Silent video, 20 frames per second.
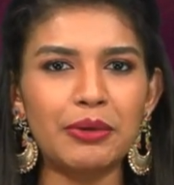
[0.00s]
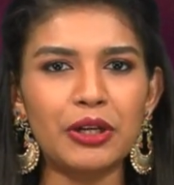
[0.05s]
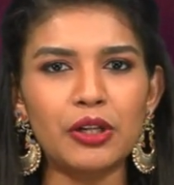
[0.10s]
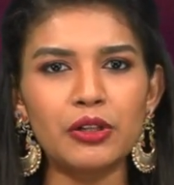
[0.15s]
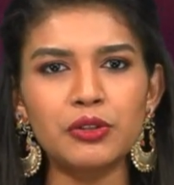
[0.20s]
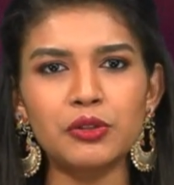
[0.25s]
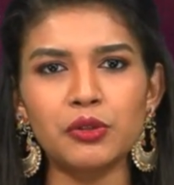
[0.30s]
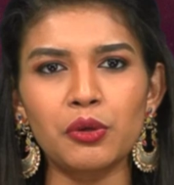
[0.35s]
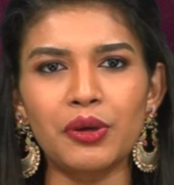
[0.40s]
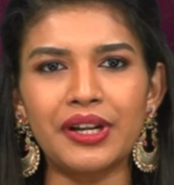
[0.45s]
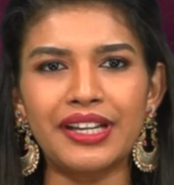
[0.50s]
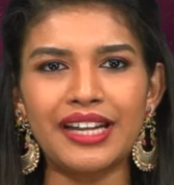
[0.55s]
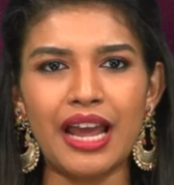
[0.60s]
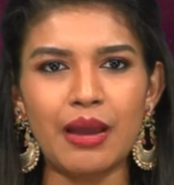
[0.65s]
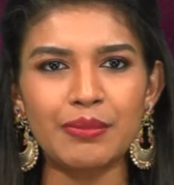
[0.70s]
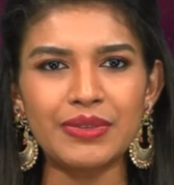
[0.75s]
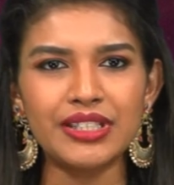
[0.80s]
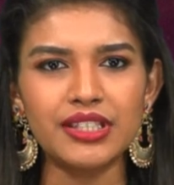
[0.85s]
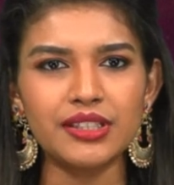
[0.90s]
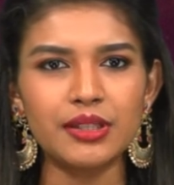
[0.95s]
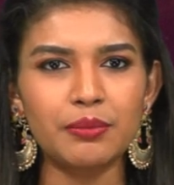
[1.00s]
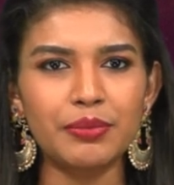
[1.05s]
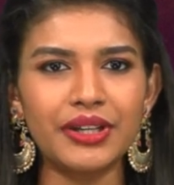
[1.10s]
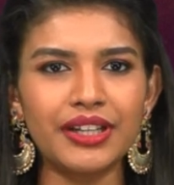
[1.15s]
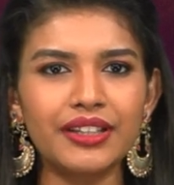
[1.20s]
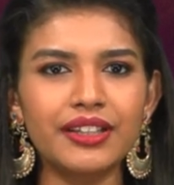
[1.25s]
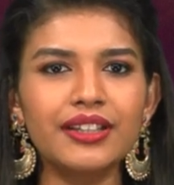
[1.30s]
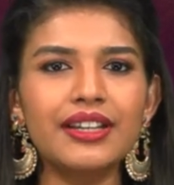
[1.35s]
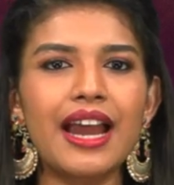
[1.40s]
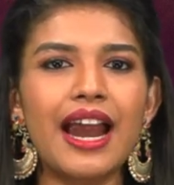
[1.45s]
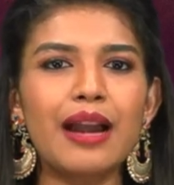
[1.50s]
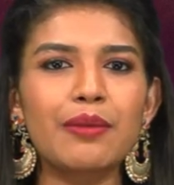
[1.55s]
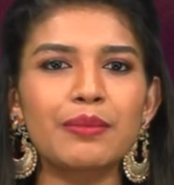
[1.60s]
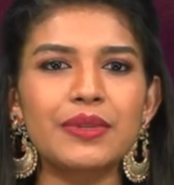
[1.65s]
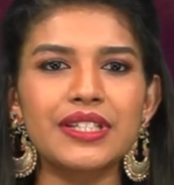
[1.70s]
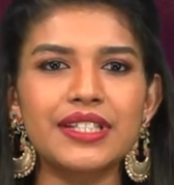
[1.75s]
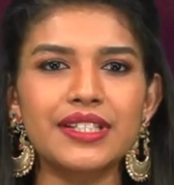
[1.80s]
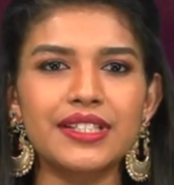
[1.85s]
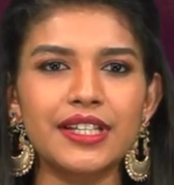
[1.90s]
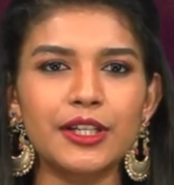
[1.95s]
but also it damages the Britain
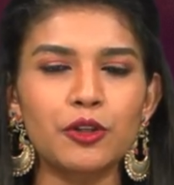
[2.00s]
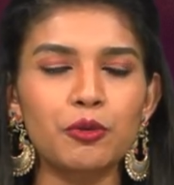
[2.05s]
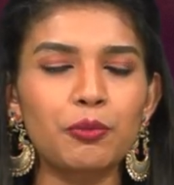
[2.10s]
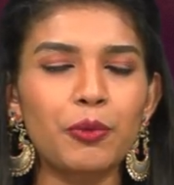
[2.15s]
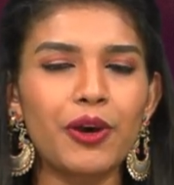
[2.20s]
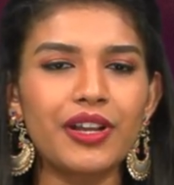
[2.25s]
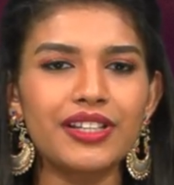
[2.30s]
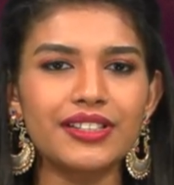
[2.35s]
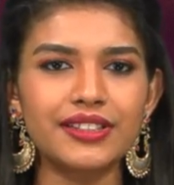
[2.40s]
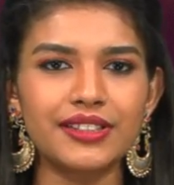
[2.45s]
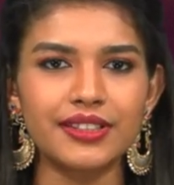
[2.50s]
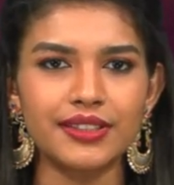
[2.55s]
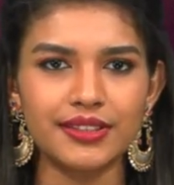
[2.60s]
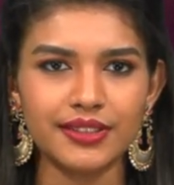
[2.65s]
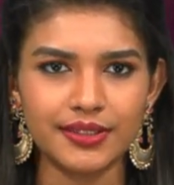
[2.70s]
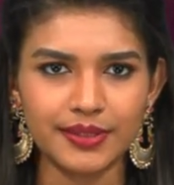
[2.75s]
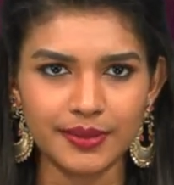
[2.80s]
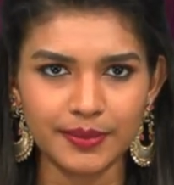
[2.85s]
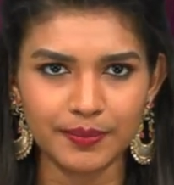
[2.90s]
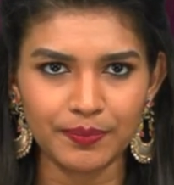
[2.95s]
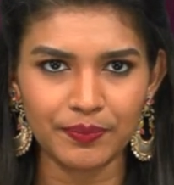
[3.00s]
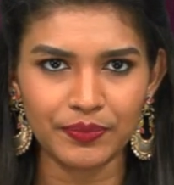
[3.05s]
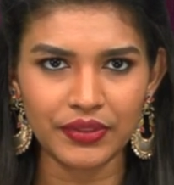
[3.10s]
administrative policies.